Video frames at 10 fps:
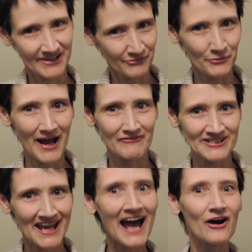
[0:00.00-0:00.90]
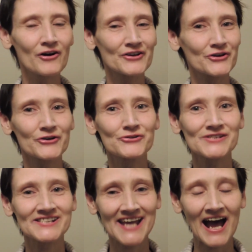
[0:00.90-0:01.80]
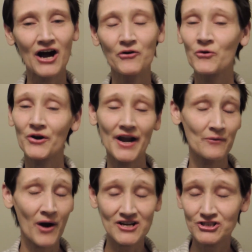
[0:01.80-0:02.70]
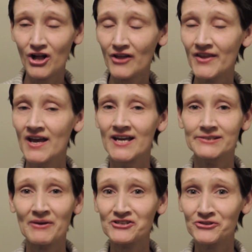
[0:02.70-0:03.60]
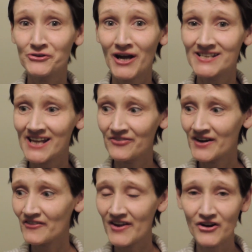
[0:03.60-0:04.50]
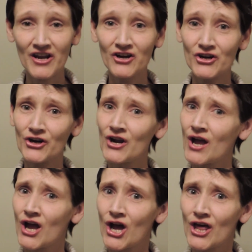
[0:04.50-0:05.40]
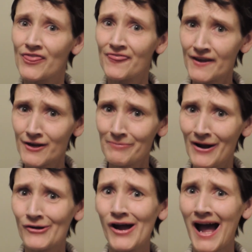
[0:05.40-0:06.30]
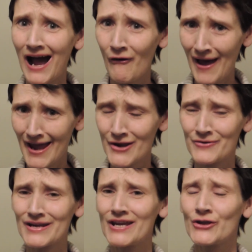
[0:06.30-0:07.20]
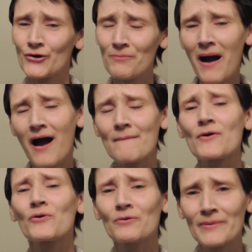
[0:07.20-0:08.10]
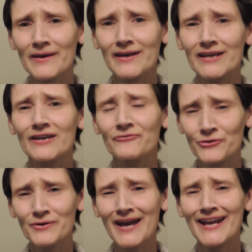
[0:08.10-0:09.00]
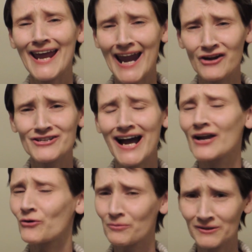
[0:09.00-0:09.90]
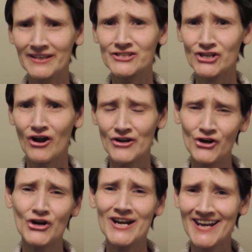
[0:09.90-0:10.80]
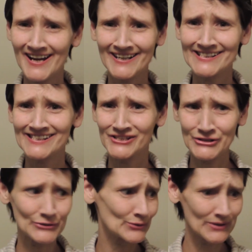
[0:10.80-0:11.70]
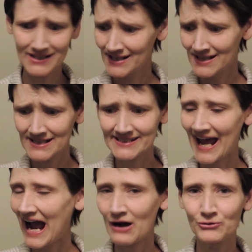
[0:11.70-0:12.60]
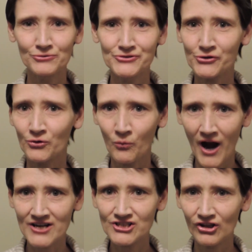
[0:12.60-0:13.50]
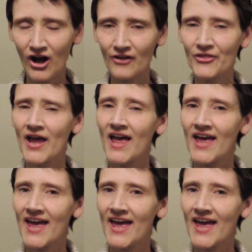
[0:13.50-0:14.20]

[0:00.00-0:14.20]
if you have a towel and you're going to use a towel or a washcloth, especially you guys out there that are younger, think about how angry your mom will be if you get hair dye or bleach on her nice new towels or washcloth.